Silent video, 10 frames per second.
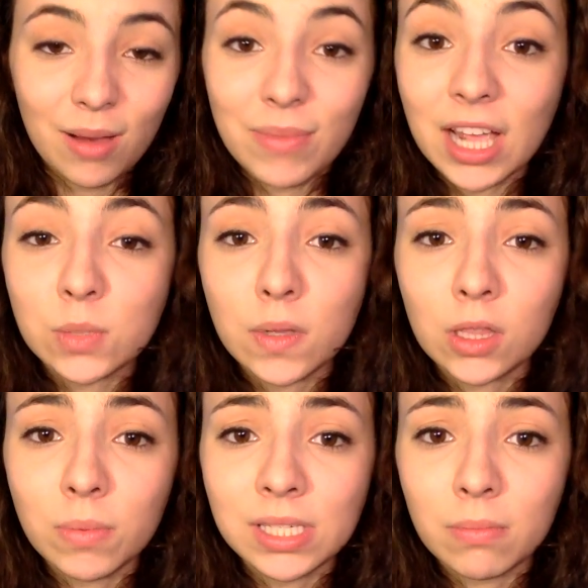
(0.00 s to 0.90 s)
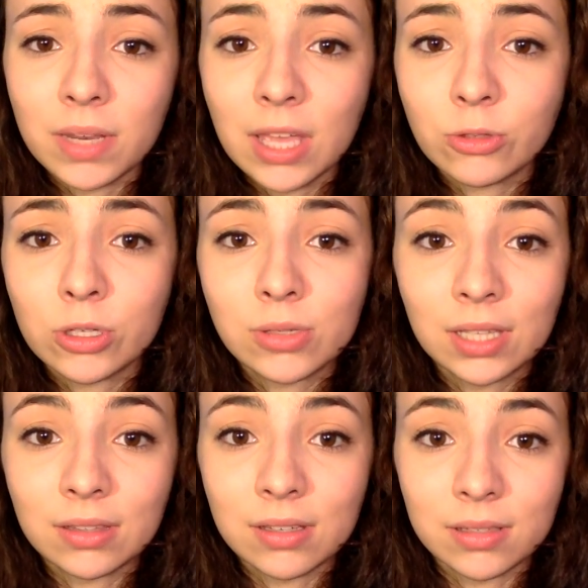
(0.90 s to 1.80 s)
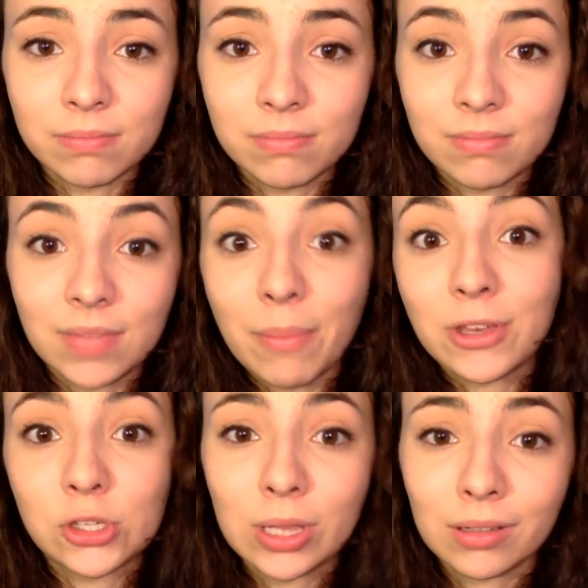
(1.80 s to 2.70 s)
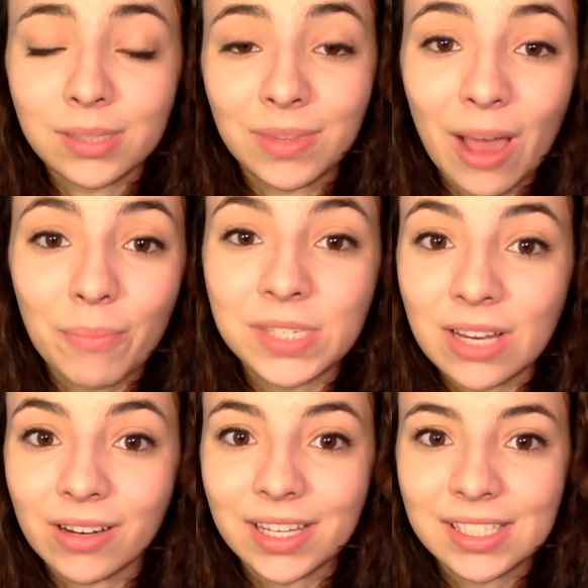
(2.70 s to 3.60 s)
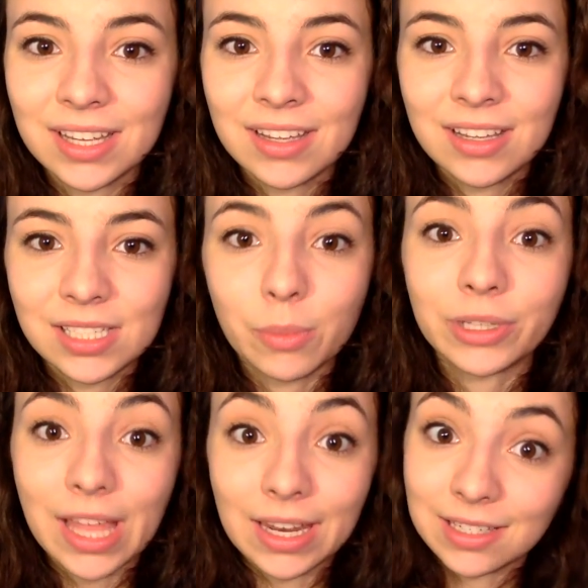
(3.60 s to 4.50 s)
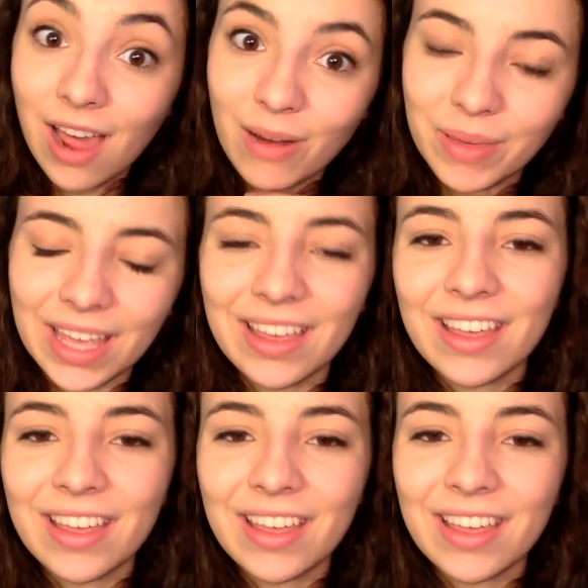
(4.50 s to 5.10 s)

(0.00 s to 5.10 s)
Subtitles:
Next week there'll be somebody introducing the Let Me Just Clear Something Up series, someone that is not me.